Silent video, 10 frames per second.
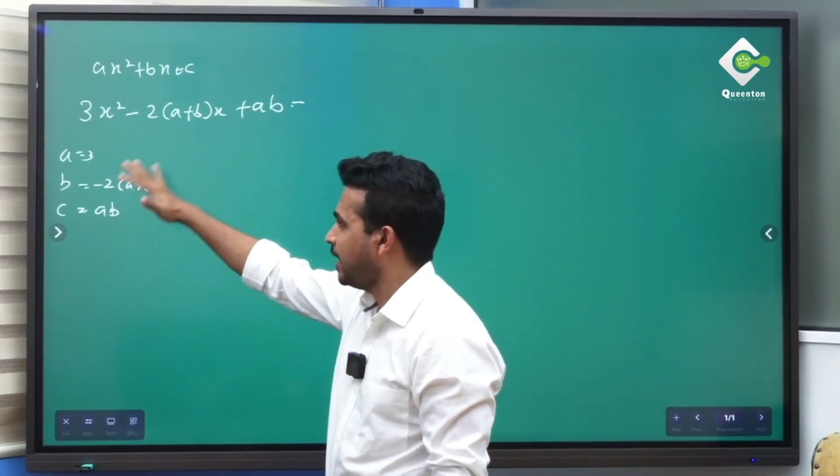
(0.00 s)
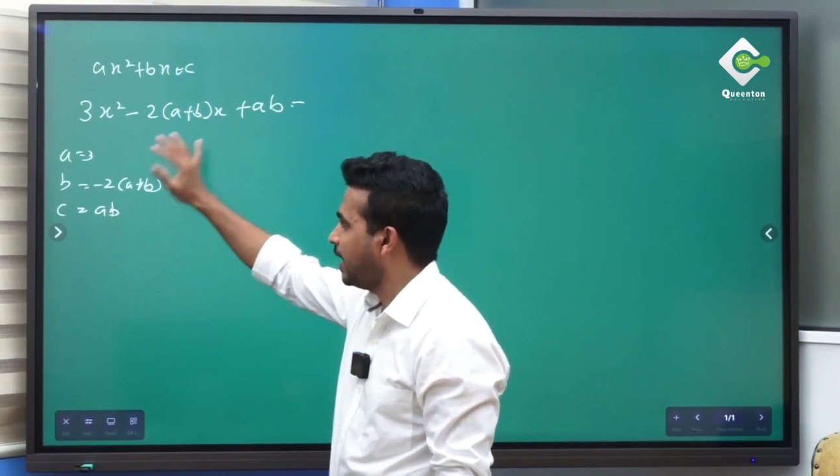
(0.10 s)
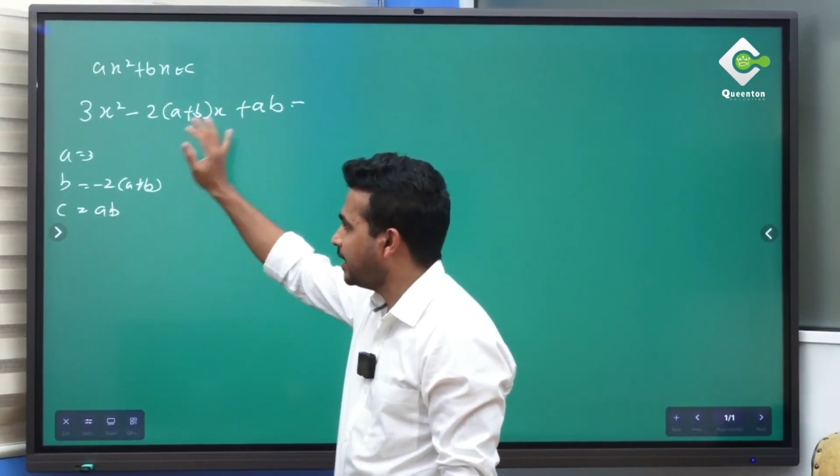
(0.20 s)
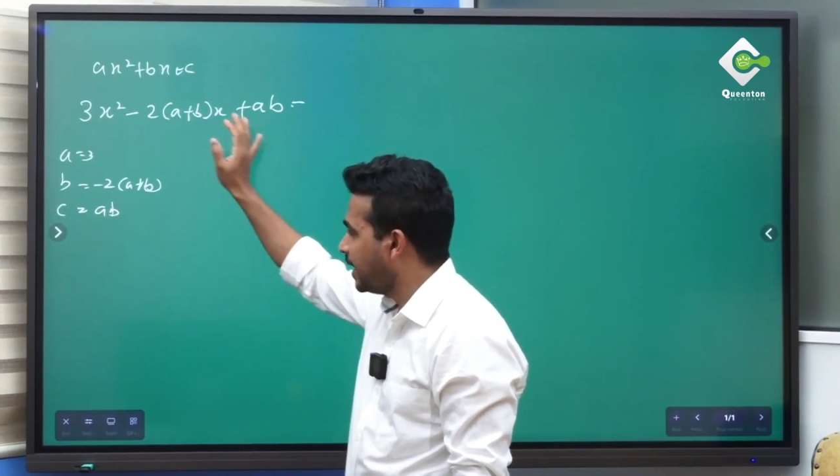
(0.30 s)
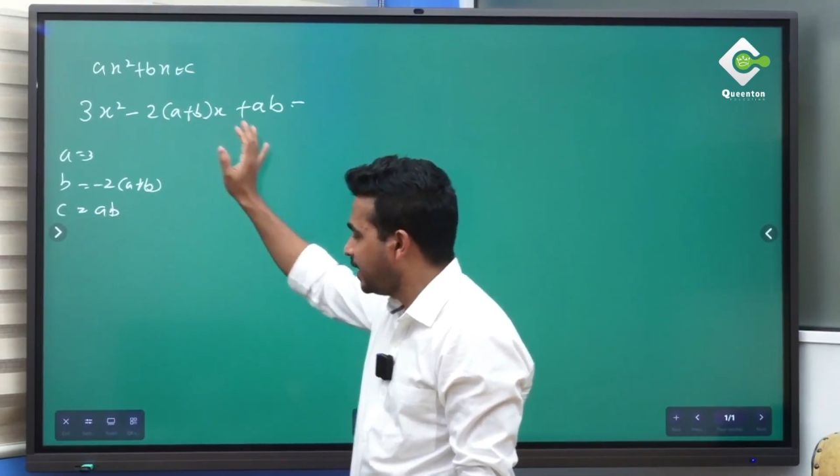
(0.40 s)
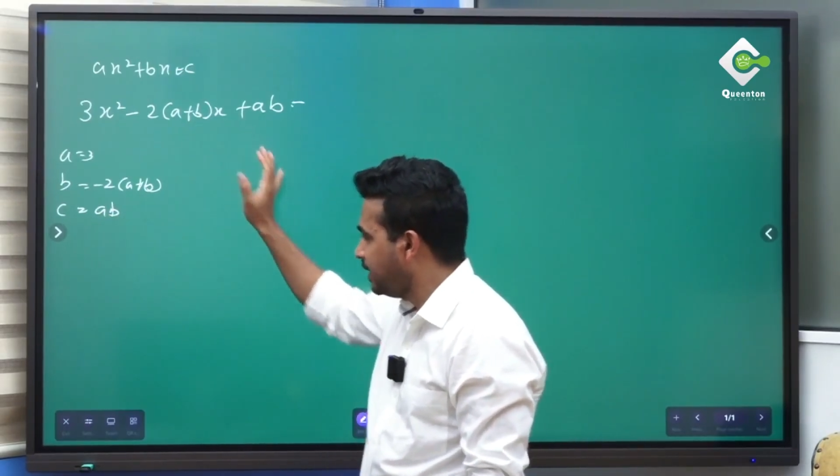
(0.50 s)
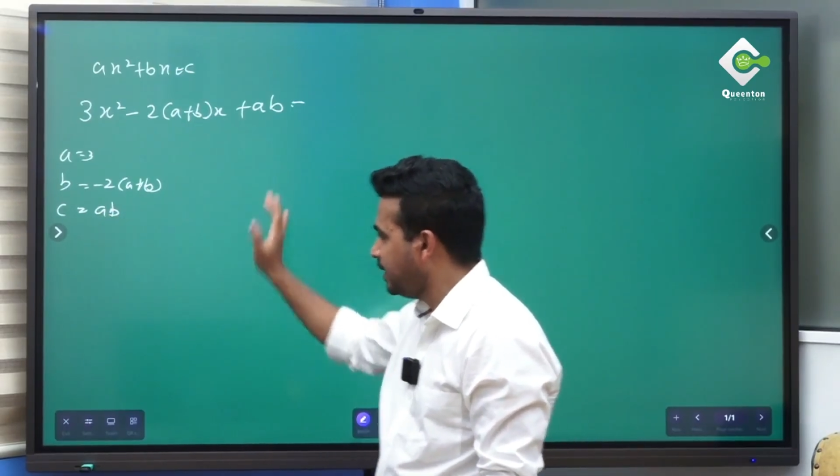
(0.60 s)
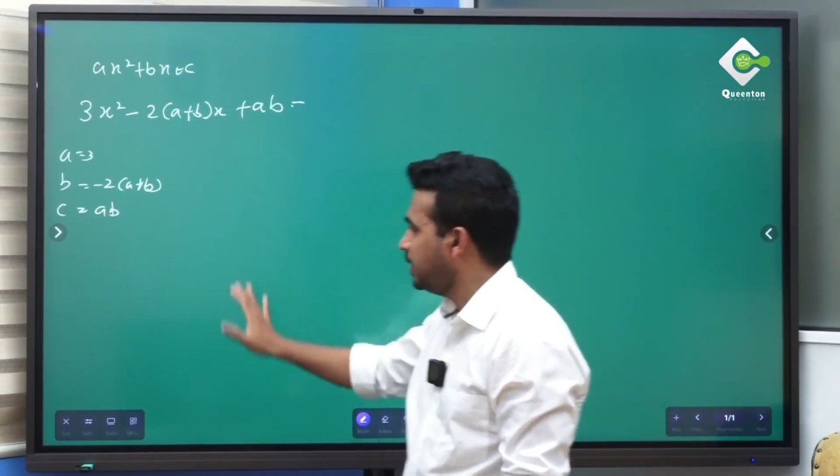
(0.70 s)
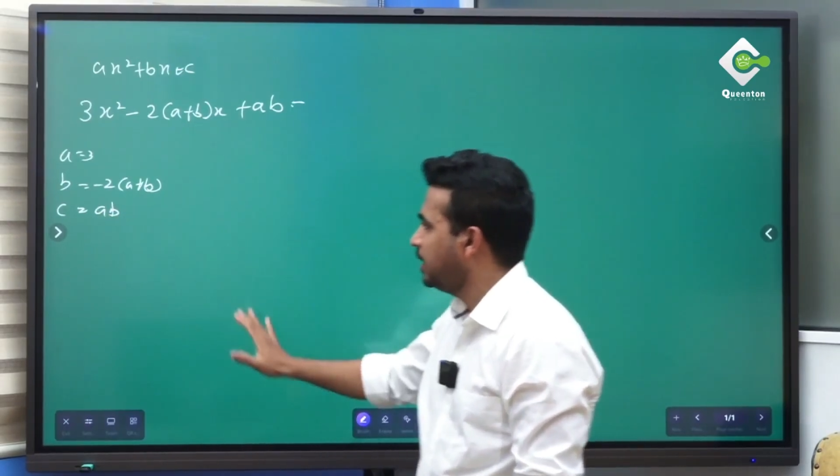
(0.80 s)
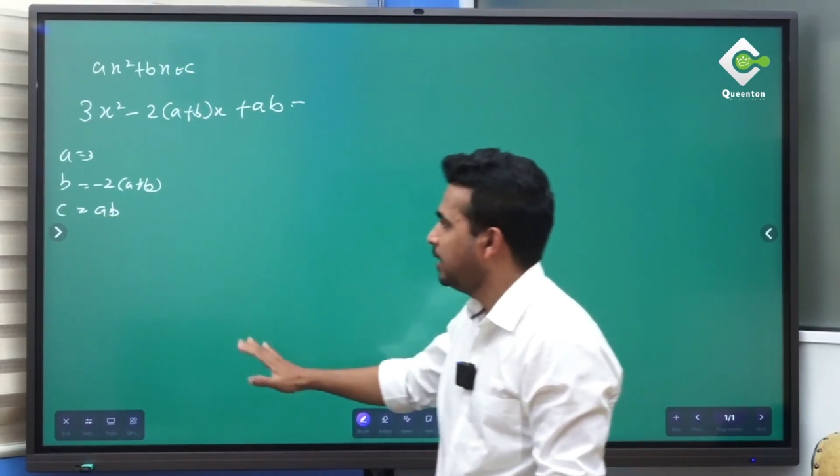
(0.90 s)
and get
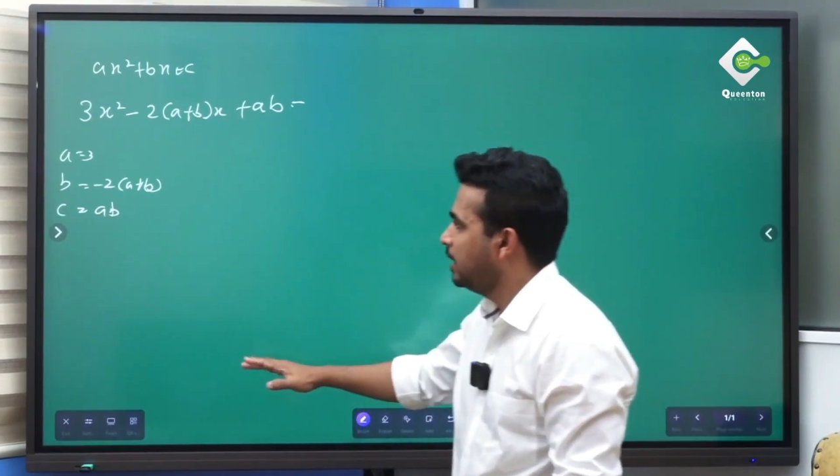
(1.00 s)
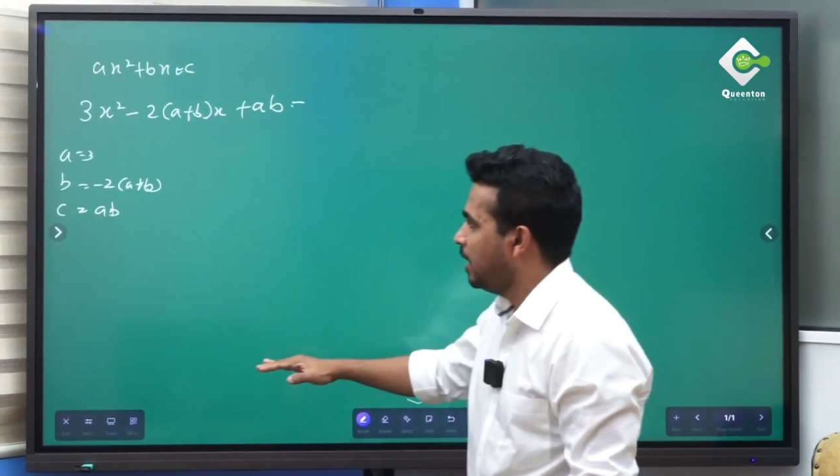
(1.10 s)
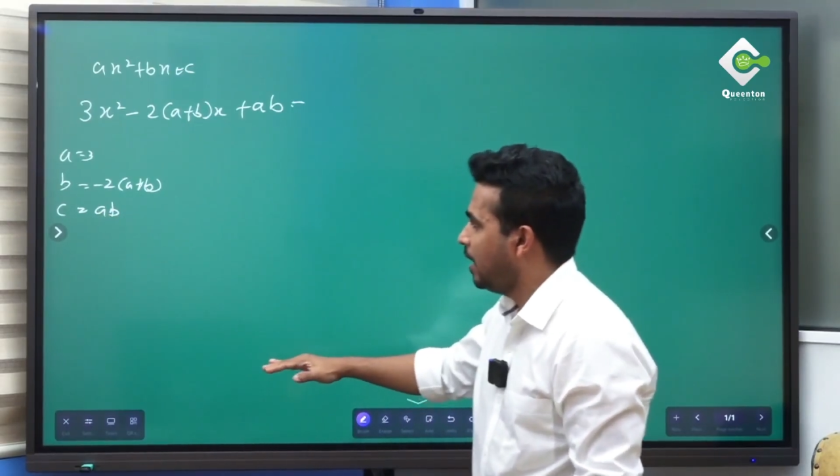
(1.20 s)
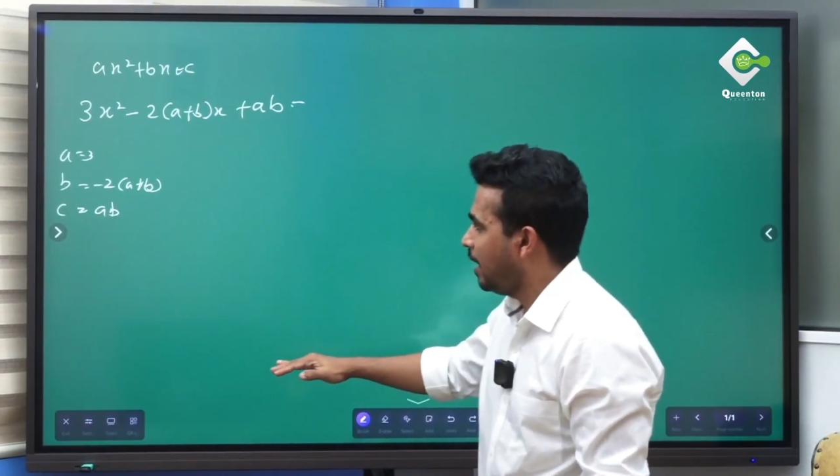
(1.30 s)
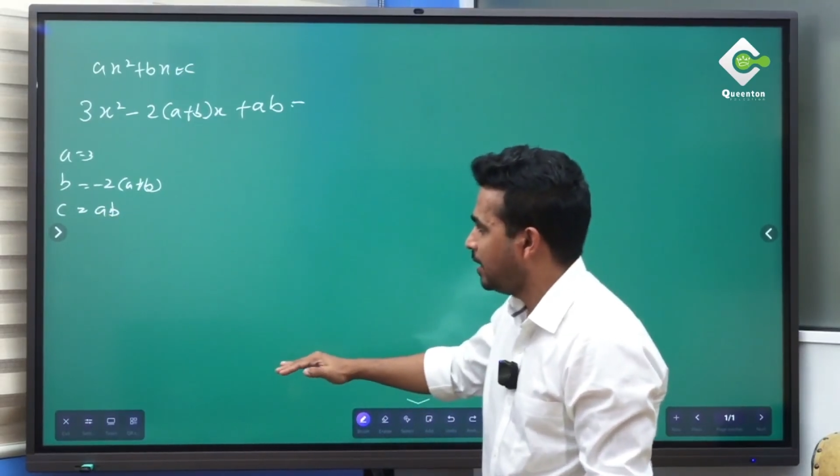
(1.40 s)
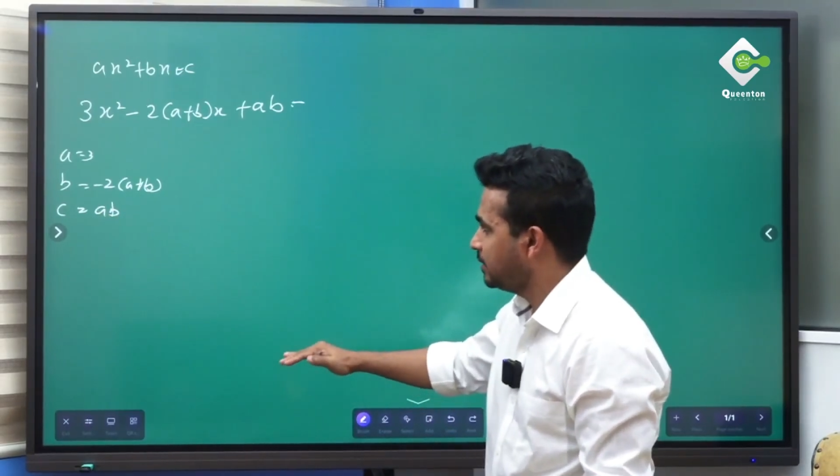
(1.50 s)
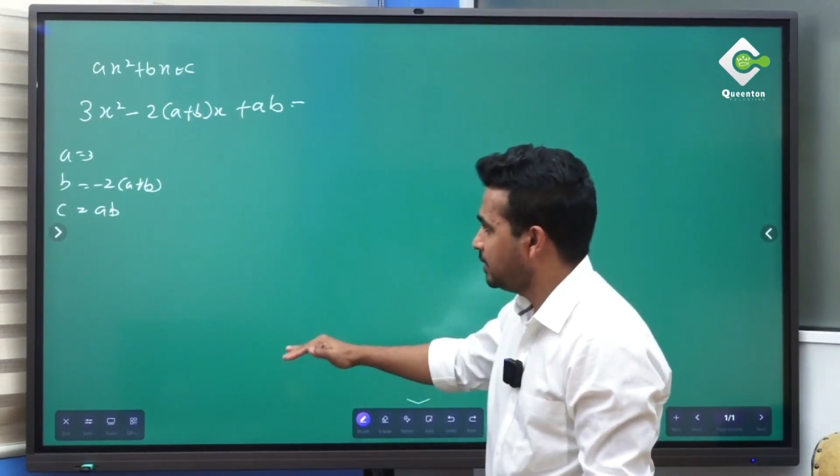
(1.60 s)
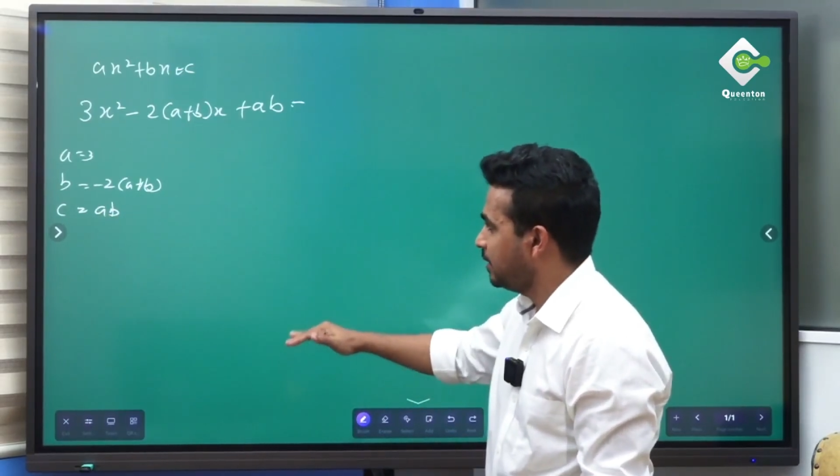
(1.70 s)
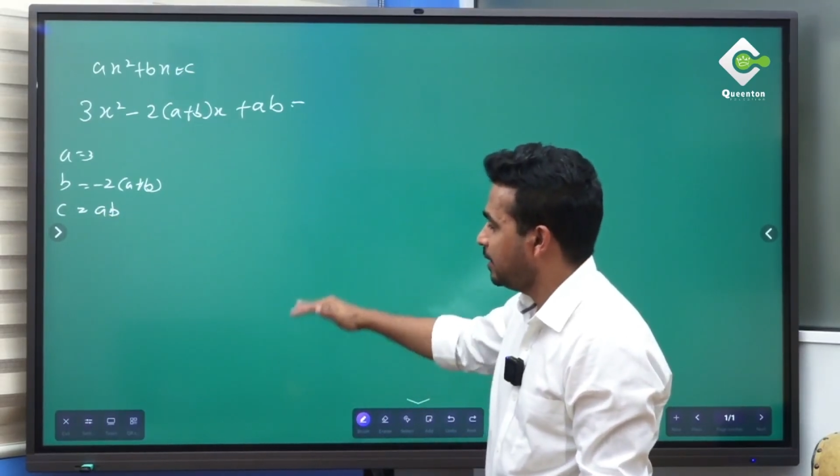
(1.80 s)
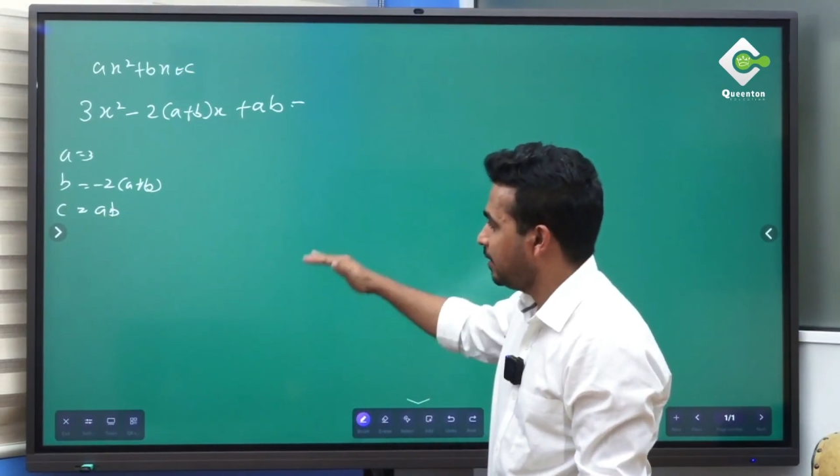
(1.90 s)
the
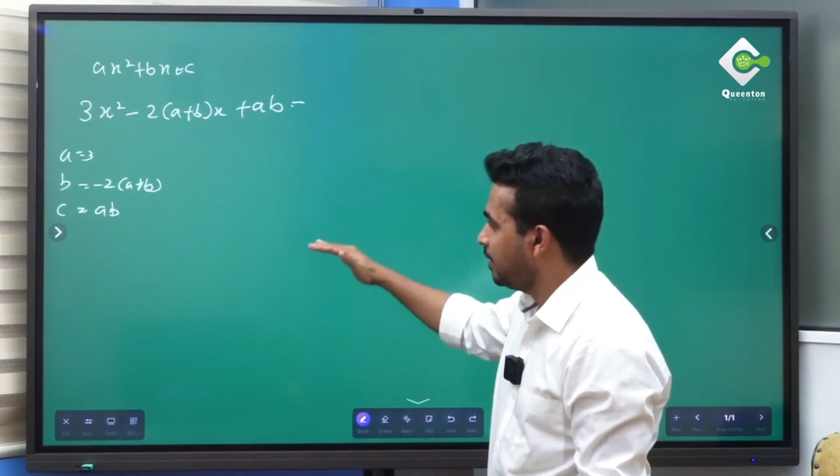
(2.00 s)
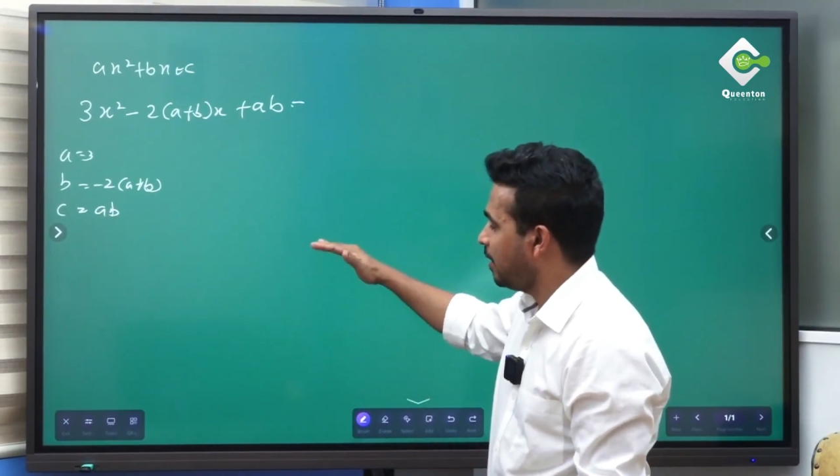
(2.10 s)
answer.